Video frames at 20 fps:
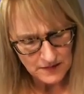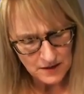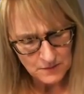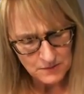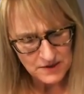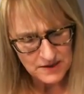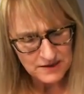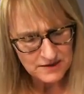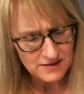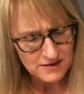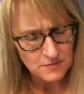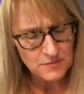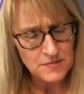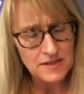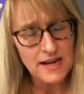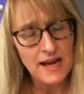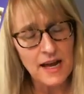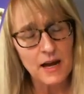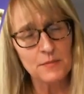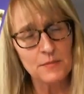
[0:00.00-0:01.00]
But then something
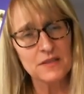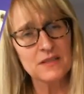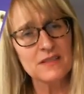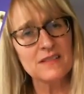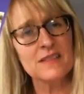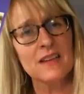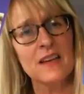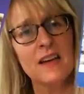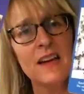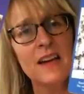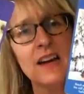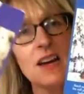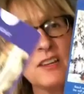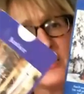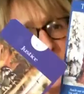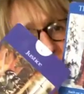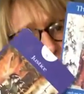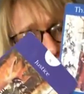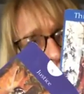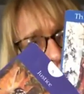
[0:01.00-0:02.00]
happens and you
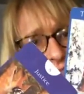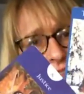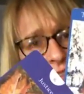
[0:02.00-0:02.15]
feel